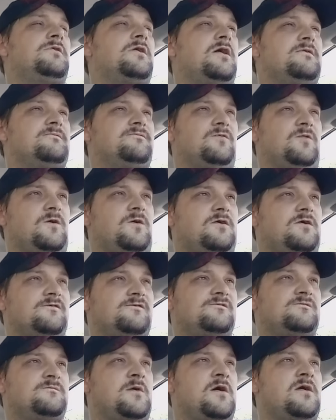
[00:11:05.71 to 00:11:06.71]
I've
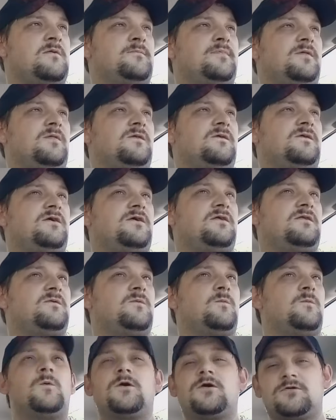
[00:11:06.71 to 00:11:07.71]
lost my ability
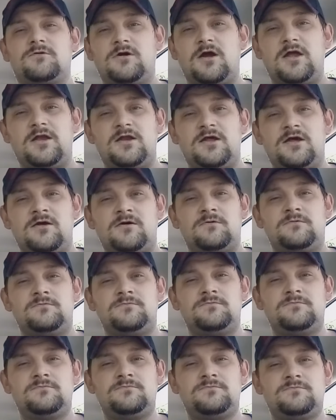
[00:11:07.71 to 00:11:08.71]
to work right now.
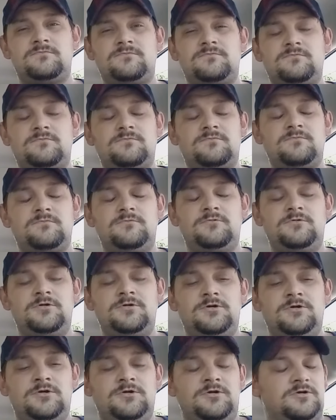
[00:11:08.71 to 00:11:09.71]

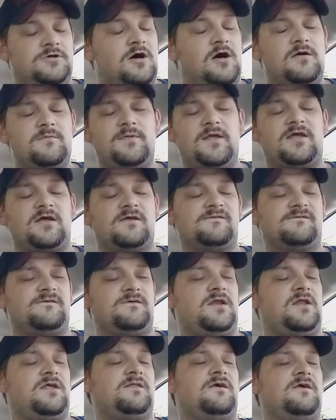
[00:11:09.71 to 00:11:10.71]
Not because of
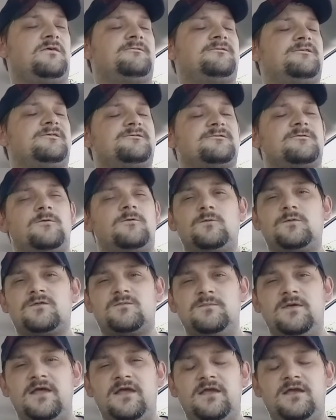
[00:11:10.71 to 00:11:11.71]
anything physical
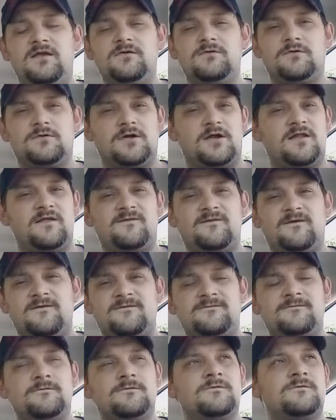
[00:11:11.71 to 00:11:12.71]
with me or
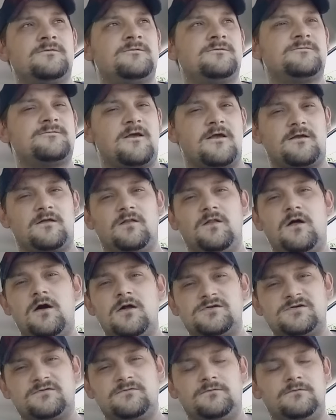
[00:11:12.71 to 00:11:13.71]
anything
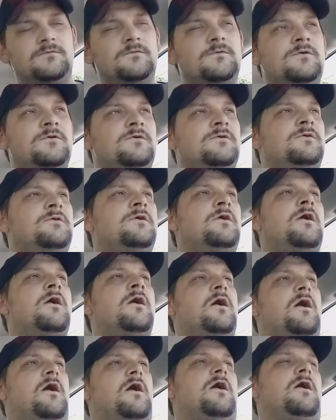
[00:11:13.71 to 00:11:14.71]
psychological.
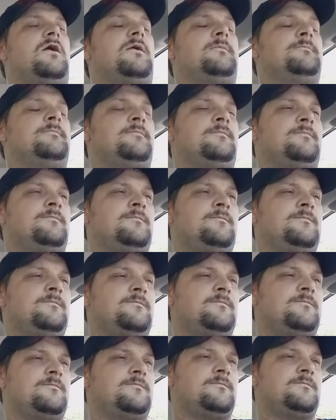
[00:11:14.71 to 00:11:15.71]
I'm
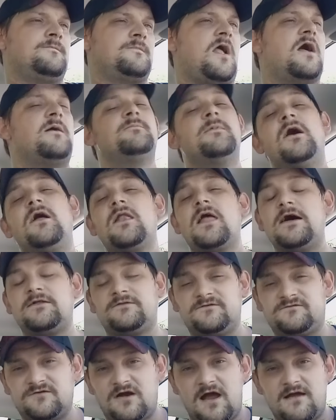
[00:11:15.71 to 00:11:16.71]
not
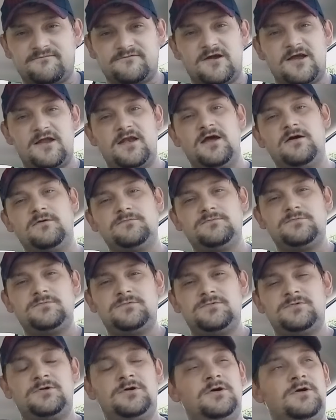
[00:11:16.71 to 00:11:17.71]
allowed to drive right now
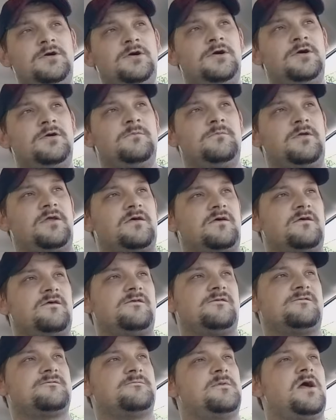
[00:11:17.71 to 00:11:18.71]

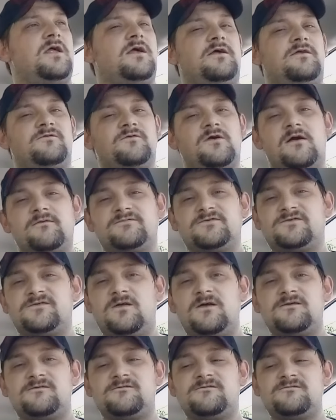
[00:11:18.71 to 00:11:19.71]
because of my driver's
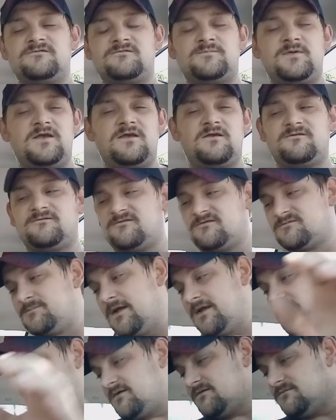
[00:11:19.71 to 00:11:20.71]
license being
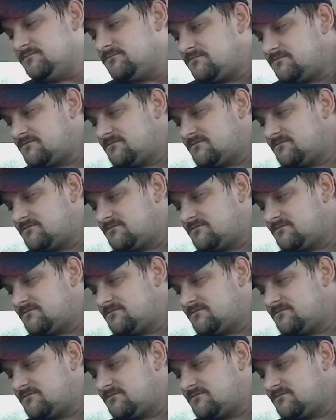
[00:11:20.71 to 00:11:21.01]
suspended.